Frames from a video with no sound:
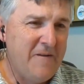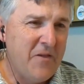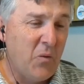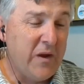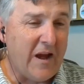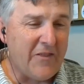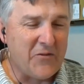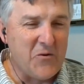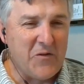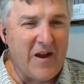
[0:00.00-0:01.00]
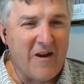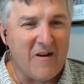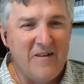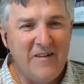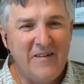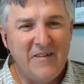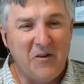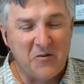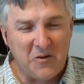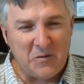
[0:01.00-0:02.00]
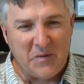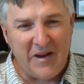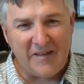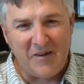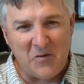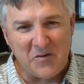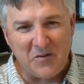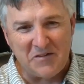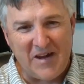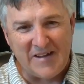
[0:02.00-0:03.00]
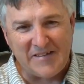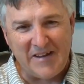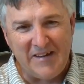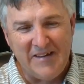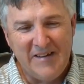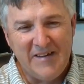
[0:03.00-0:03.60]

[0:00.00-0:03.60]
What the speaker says: we got through there. It's always a little dicey.